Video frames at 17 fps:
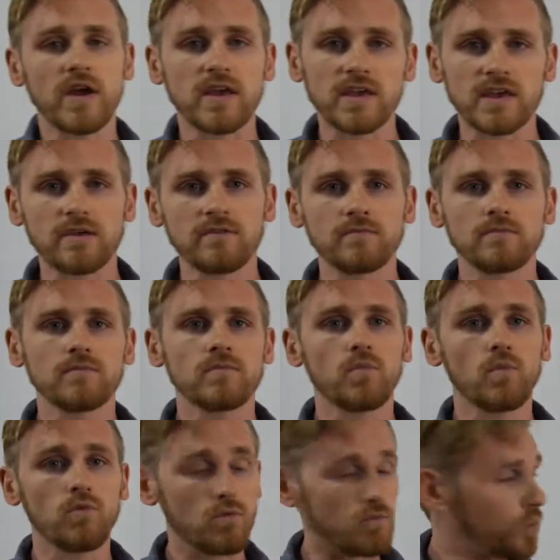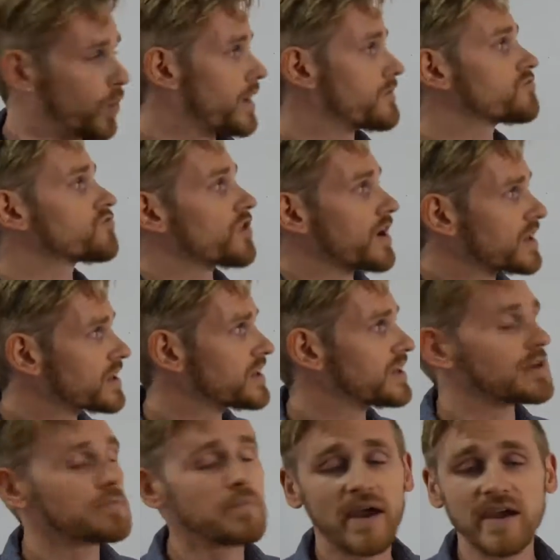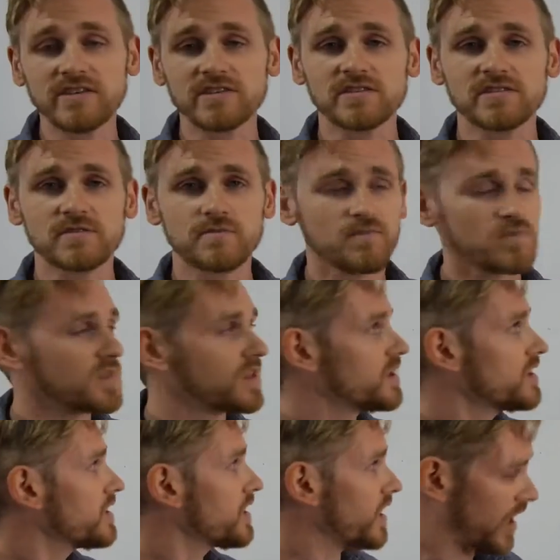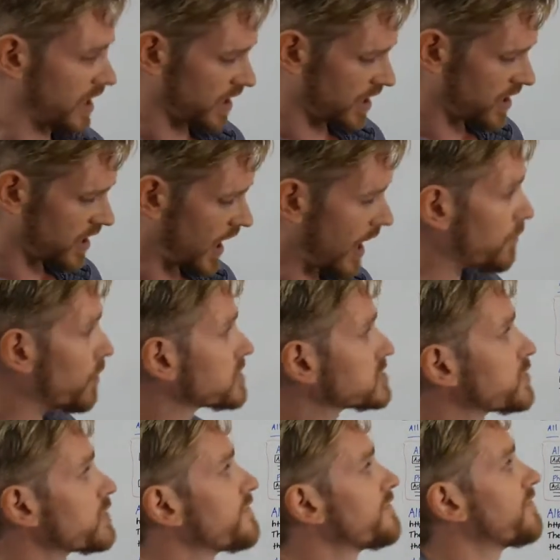ranking pages? Okay, and once we